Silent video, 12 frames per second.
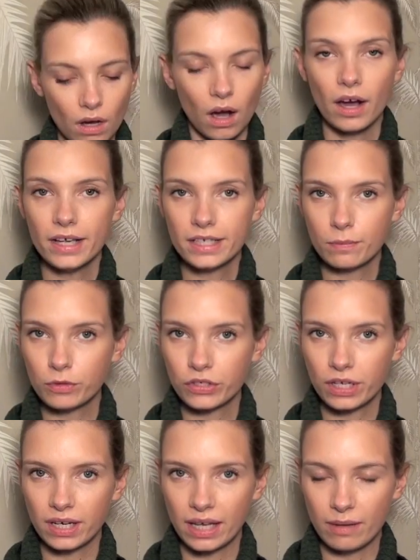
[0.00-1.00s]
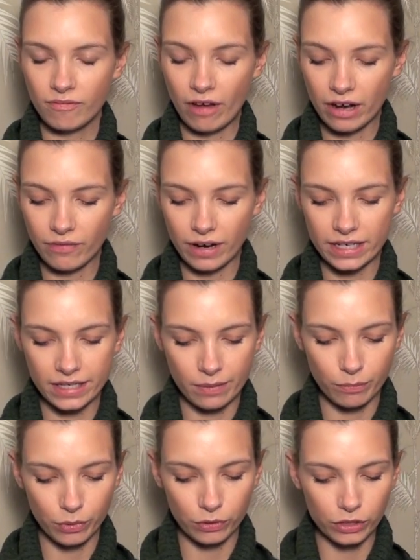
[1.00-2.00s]
Eyes I'm just going to keep very, very
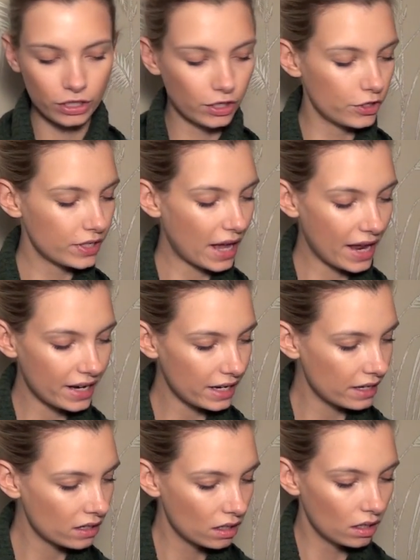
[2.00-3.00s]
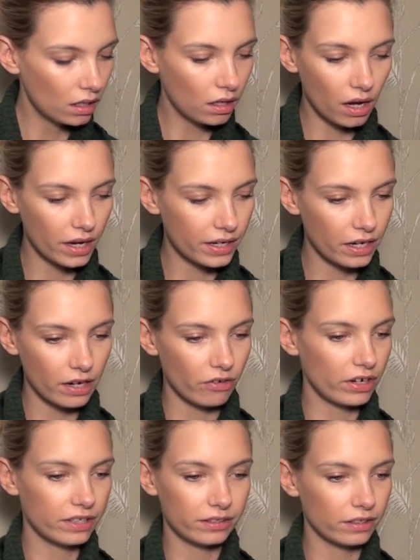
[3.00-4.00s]
simple. You can use any liner
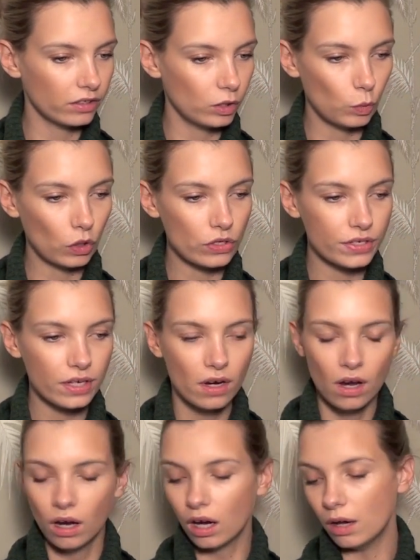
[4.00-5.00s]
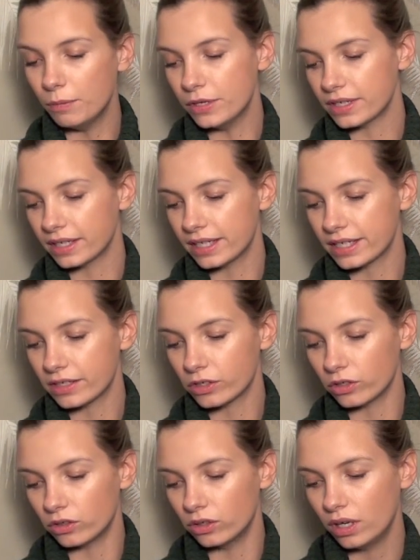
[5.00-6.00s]
or anything that you want. I'm using this
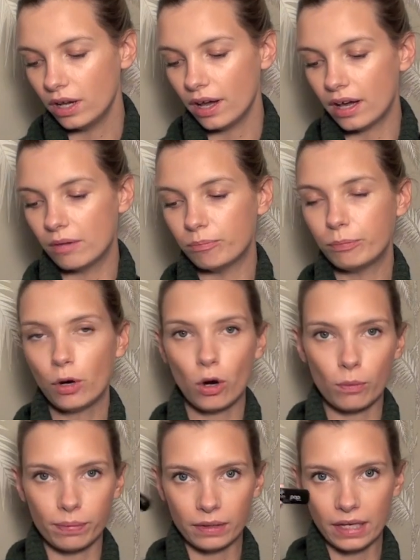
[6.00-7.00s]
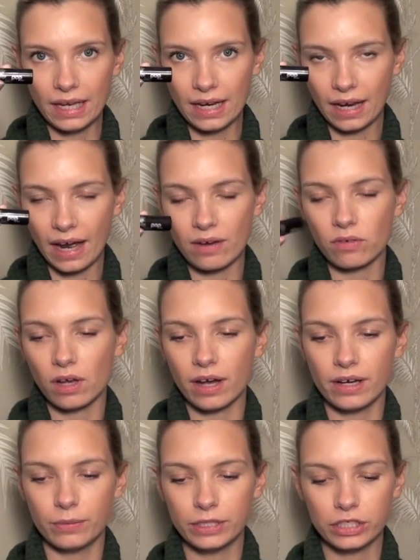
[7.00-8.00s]
little um, pop ink
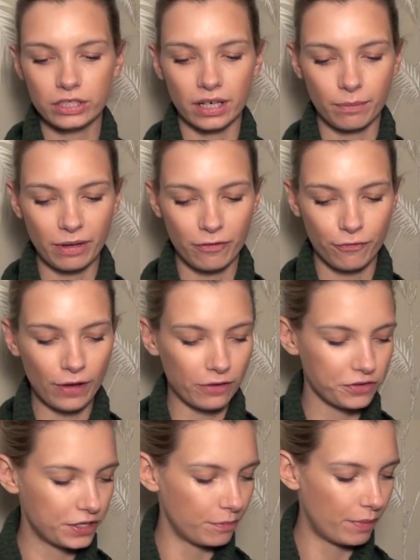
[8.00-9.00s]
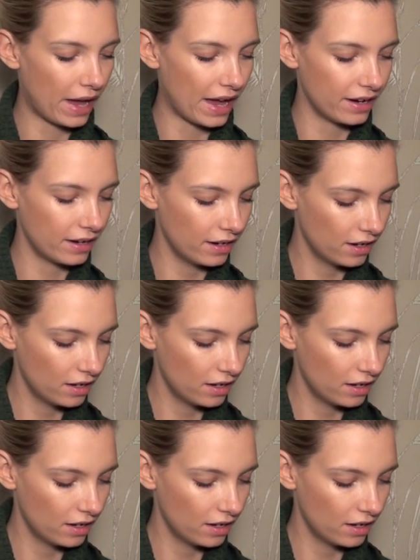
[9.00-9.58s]
outliner, which is like a big felt tip pen.